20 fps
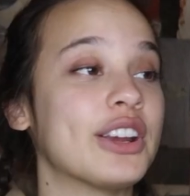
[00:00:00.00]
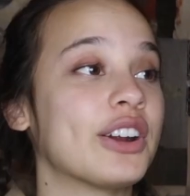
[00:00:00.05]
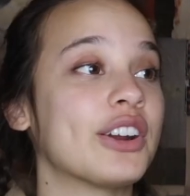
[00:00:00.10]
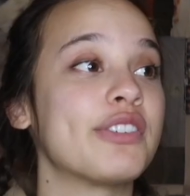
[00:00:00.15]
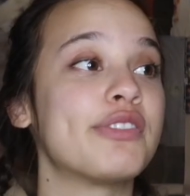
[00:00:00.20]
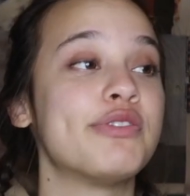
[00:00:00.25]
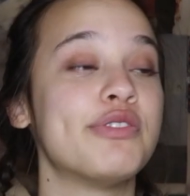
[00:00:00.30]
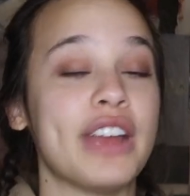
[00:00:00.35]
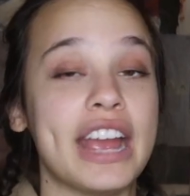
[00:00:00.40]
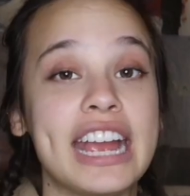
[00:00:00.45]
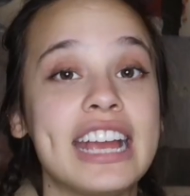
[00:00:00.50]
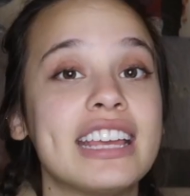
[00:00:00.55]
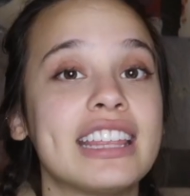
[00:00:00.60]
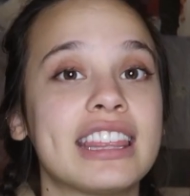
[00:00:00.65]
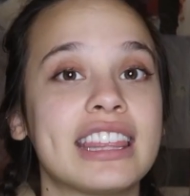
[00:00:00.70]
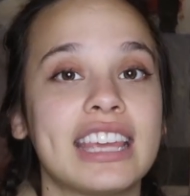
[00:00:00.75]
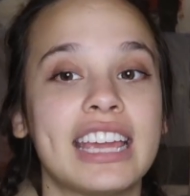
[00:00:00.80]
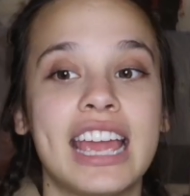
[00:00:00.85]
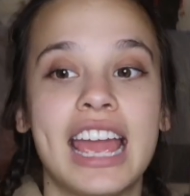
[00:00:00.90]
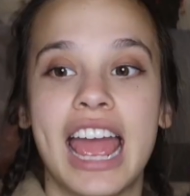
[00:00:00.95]
Your
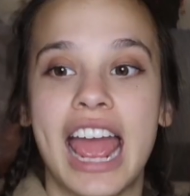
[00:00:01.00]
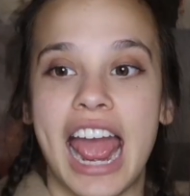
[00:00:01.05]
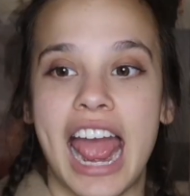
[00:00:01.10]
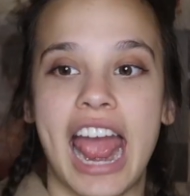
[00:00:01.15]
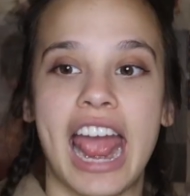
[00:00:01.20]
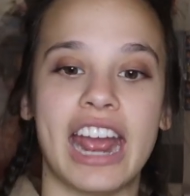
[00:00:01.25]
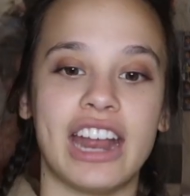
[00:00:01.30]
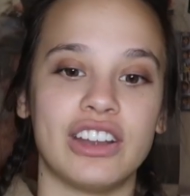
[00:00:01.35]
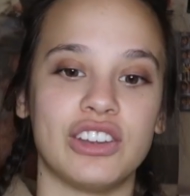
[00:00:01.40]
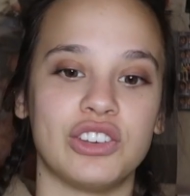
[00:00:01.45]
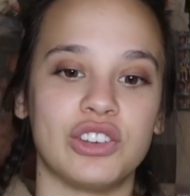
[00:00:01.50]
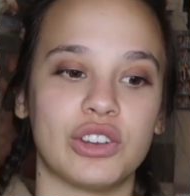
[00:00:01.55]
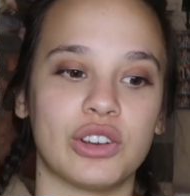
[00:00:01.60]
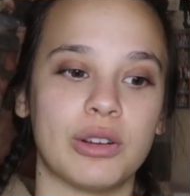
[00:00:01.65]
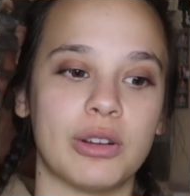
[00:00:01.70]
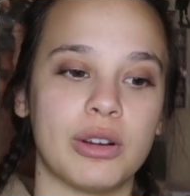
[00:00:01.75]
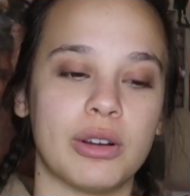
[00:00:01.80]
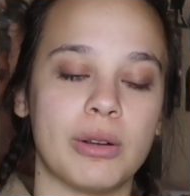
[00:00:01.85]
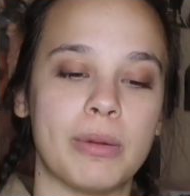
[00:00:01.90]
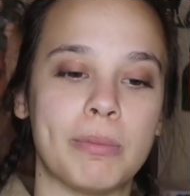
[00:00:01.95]
faith and
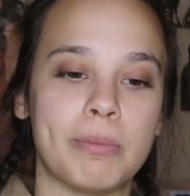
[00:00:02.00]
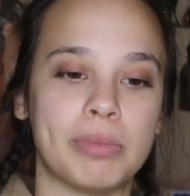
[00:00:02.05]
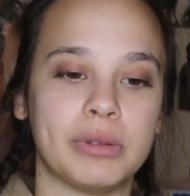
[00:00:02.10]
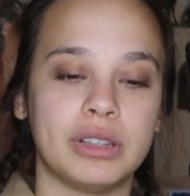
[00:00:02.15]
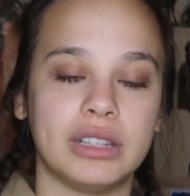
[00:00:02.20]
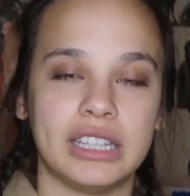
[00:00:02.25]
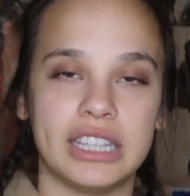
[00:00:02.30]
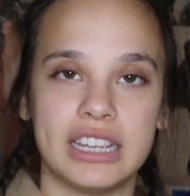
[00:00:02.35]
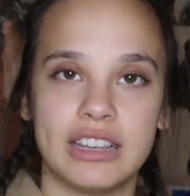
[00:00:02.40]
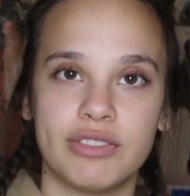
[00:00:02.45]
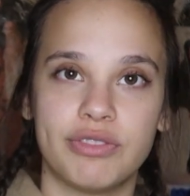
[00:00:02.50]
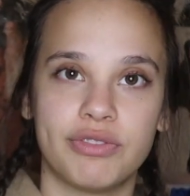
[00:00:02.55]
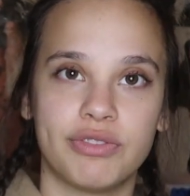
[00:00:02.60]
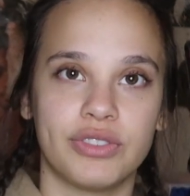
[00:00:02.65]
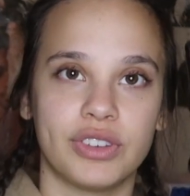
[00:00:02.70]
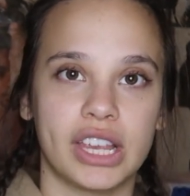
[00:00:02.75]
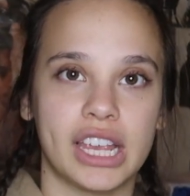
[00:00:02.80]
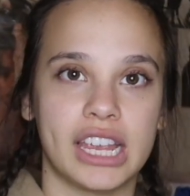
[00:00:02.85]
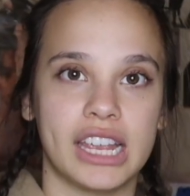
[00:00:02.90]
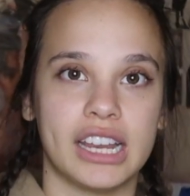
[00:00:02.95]
your
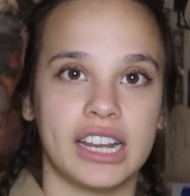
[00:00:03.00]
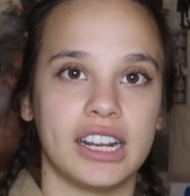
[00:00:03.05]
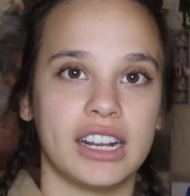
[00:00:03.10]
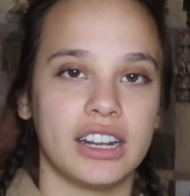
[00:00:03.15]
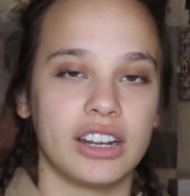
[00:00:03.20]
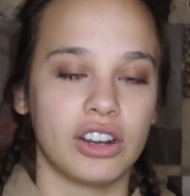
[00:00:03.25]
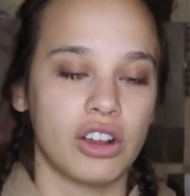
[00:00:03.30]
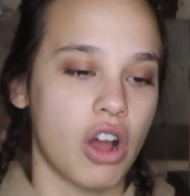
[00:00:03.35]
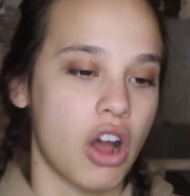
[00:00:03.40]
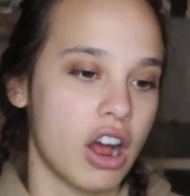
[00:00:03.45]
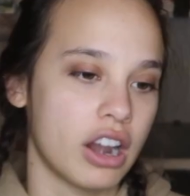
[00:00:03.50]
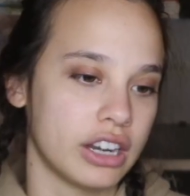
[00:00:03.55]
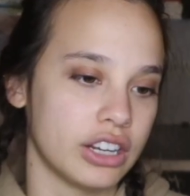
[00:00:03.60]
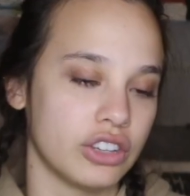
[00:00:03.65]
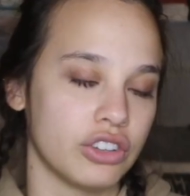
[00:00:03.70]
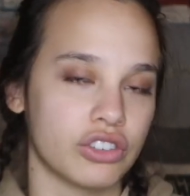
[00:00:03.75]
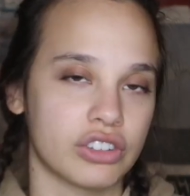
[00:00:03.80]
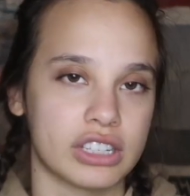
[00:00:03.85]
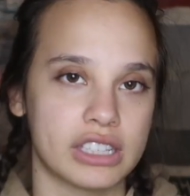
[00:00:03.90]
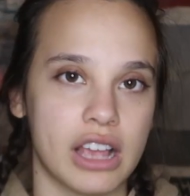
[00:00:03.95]
belief in God
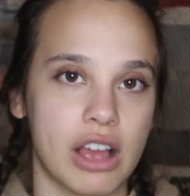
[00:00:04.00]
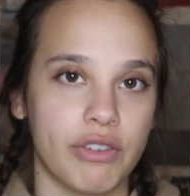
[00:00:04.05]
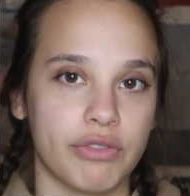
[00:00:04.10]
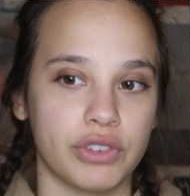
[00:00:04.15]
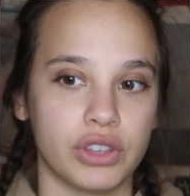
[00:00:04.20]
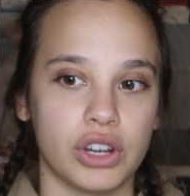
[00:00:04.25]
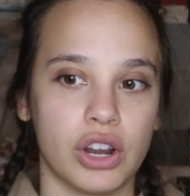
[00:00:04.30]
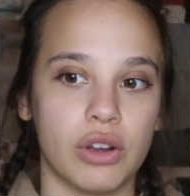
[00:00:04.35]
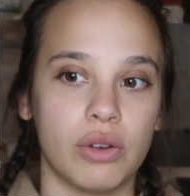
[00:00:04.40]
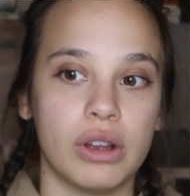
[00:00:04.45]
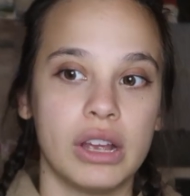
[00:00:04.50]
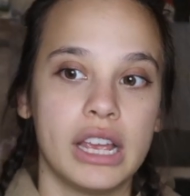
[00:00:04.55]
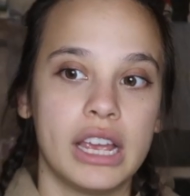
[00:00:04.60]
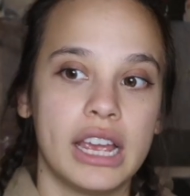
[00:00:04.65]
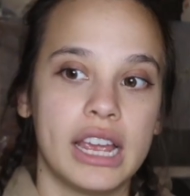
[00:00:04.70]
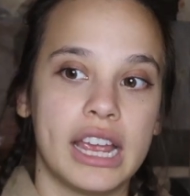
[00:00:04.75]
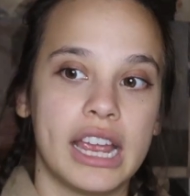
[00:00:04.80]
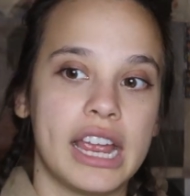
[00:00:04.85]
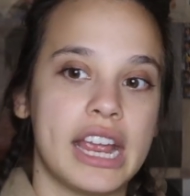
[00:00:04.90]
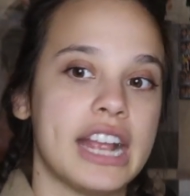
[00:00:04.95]
and yourself, you know,
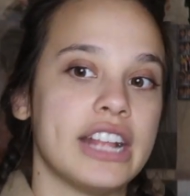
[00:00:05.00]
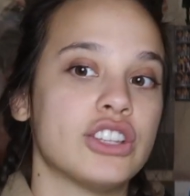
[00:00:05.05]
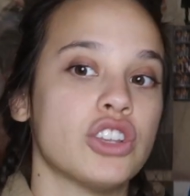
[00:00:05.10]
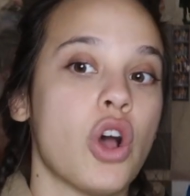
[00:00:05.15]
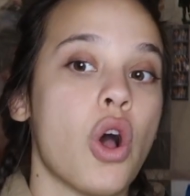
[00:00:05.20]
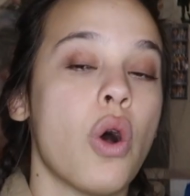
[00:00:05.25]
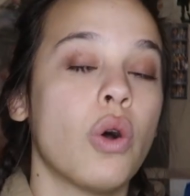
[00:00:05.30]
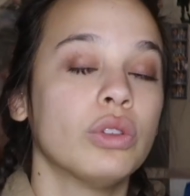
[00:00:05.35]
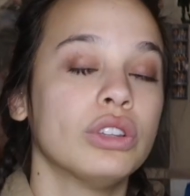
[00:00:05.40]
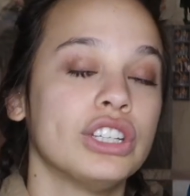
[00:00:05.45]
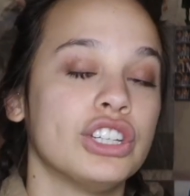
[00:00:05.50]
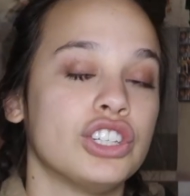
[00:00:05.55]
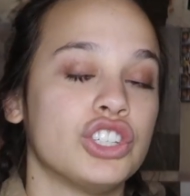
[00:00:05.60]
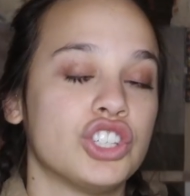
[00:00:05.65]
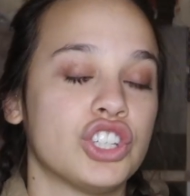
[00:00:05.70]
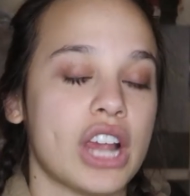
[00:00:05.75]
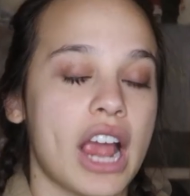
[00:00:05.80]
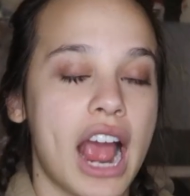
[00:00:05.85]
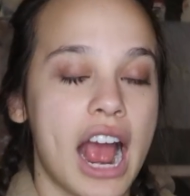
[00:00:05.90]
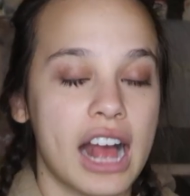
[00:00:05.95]
it's only
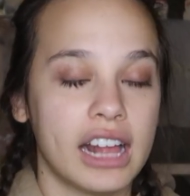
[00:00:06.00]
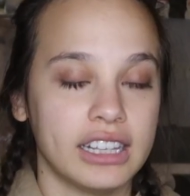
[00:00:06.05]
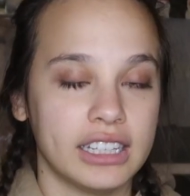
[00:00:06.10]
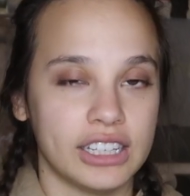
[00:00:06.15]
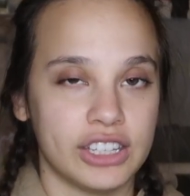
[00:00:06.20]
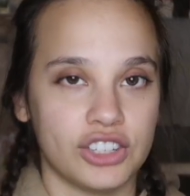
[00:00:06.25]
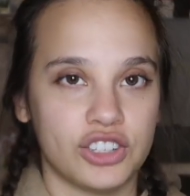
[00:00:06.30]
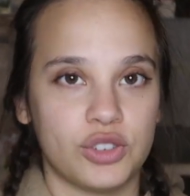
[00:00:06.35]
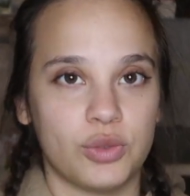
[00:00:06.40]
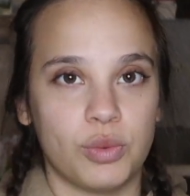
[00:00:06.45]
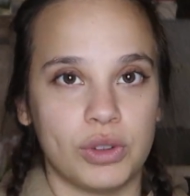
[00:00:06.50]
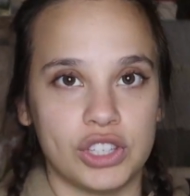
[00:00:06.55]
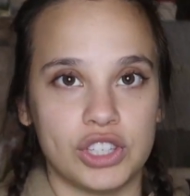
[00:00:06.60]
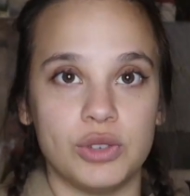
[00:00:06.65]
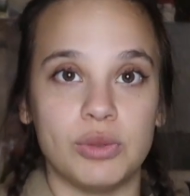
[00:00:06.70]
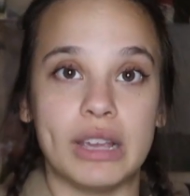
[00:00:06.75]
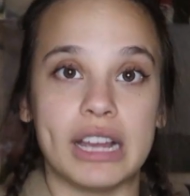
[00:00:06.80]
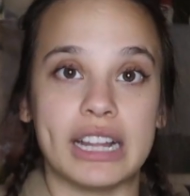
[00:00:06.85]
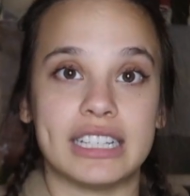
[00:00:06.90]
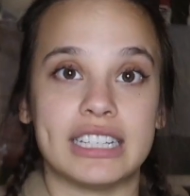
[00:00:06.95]
challenged once
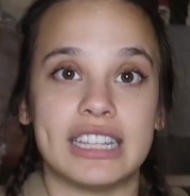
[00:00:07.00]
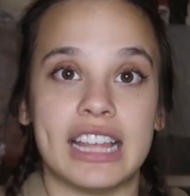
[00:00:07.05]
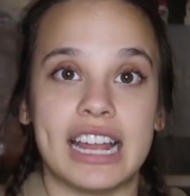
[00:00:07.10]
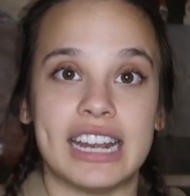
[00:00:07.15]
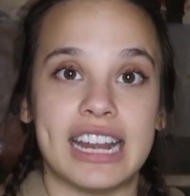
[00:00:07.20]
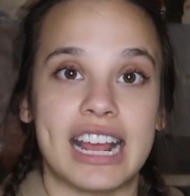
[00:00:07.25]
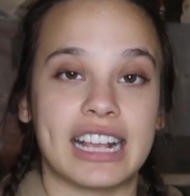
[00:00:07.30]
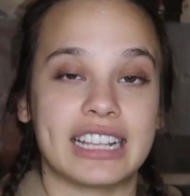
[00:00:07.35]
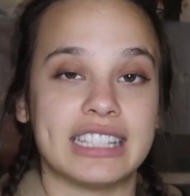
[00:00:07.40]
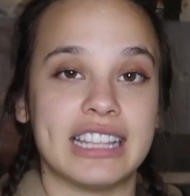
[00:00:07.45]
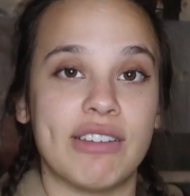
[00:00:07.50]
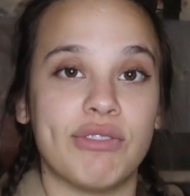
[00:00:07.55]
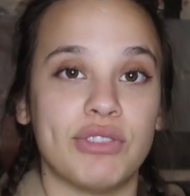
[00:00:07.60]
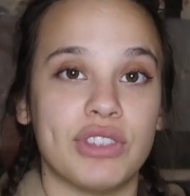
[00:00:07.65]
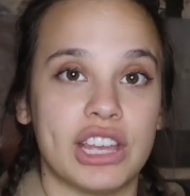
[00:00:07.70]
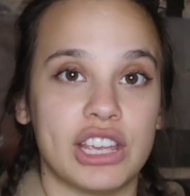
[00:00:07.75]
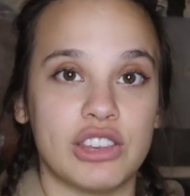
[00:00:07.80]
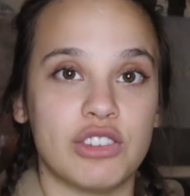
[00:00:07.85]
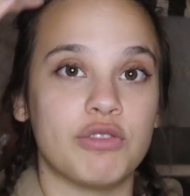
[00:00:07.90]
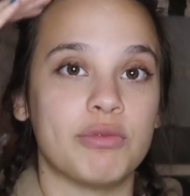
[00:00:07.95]
you get to that next level
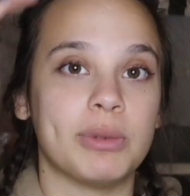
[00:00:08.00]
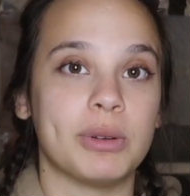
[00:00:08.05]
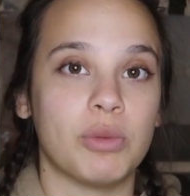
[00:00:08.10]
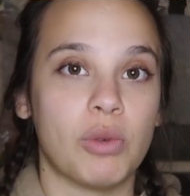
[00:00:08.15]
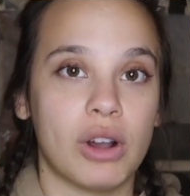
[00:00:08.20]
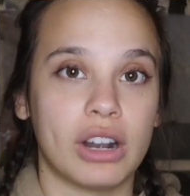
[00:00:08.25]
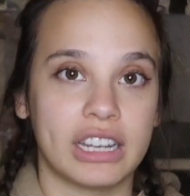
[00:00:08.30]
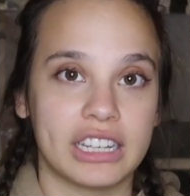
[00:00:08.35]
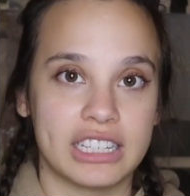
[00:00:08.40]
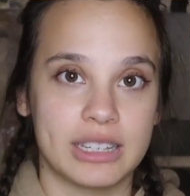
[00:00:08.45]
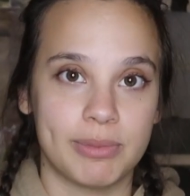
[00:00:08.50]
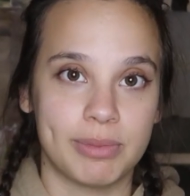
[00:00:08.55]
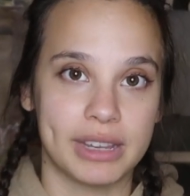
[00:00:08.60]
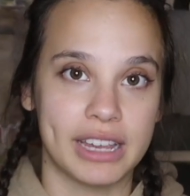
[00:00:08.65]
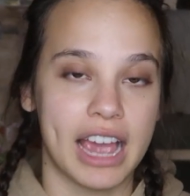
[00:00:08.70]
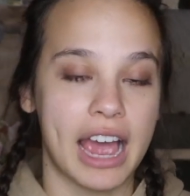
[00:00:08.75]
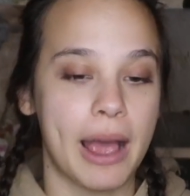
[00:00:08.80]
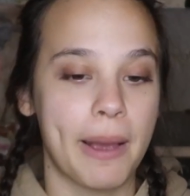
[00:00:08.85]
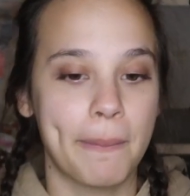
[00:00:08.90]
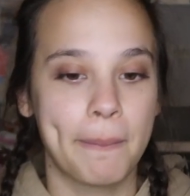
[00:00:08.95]
that you've been wanting to be
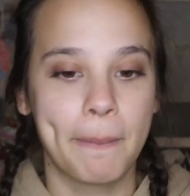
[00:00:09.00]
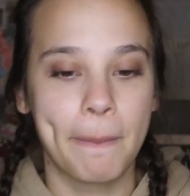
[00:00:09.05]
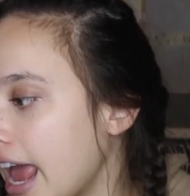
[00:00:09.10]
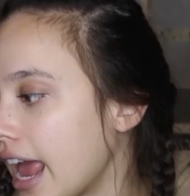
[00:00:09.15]
at.